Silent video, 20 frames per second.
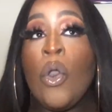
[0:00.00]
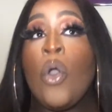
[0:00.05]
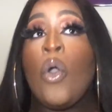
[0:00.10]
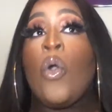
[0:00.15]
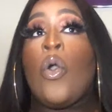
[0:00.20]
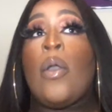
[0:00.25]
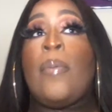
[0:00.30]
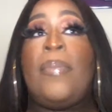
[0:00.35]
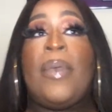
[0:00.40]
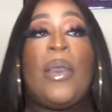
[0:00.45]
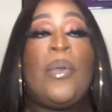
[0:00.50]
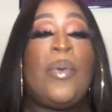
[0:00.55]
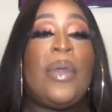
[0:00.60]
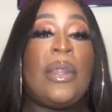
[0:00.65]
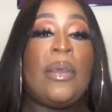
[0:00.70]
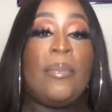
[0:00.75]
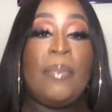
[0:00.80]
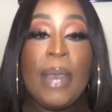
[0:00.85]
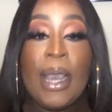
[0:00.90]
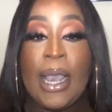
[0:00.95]
or been with
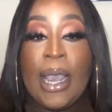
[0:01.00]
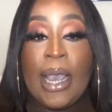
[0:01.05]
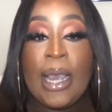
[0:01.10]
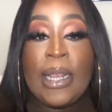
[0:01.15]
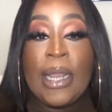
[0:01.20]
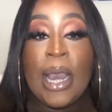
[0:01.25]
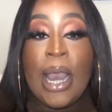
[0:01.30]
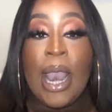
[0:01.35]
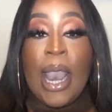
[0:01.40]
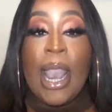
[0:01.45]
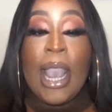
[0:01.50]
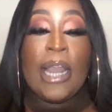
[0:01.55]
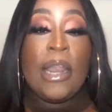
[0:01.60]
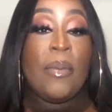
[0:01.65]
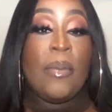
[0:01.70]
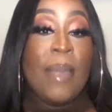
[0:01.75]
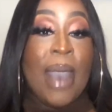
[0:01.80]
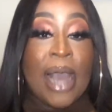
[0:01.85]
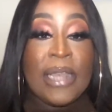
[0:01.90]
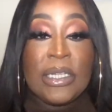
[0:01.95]
a man and
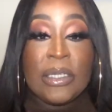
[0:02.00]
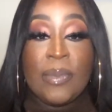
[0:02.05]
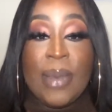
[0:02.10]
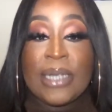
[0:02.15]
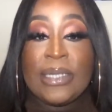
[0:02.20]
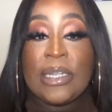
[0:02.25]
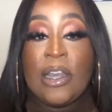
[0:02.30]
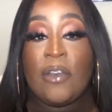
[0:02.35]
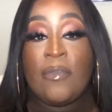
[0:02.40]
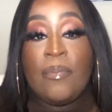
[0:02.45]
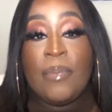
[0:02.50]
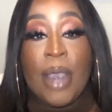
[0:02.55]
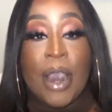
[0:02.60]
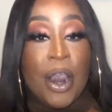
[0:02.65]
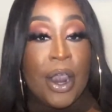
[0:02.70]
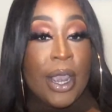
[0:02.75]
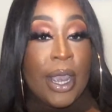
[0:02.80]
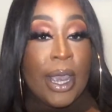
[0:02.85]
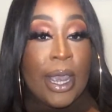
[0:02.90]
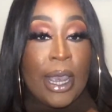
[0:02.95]
imagined myself
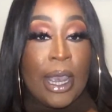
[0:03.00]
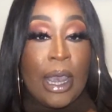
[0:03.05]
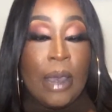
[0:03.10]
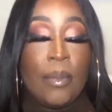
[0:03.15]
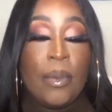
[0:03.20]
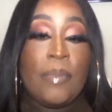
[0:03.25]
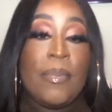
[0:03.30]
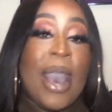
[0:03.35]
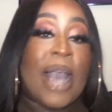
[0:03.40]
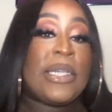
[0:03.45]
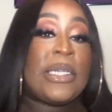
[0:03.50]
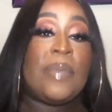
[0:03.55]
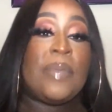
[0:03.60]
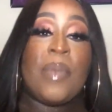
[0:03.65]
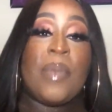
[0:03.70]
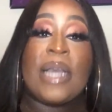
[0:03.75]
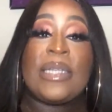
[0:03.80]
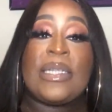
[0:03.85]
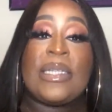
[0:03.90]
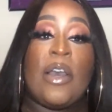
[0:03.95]
marrying him, imagining
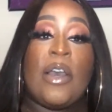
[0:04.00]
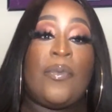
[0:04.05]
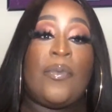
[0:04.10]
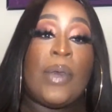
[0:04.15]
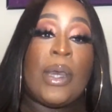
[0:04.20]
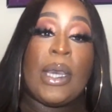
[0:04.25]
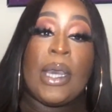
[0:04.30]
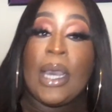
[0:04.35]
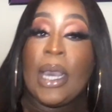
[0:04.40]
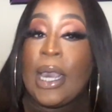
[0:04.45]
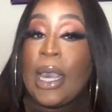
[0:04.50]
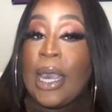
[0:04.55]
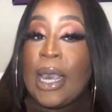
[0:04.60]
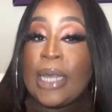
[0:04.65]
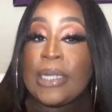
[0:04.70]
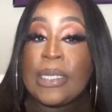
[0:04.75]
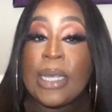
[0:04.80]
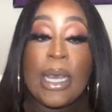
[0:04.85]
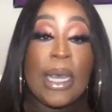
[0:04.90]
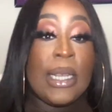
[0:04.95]
myself with
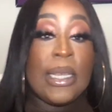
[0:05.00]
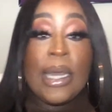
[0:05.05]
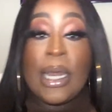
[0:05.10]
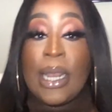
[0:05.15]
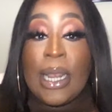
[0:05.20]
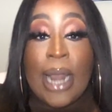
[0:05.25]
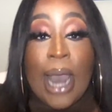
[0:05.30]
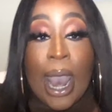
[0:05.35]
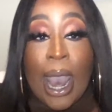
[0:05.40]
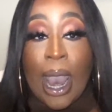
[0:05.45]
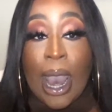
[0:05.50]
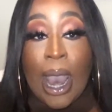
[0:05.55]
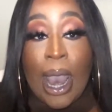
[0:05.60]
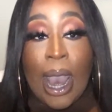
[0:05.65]
kids, none of that.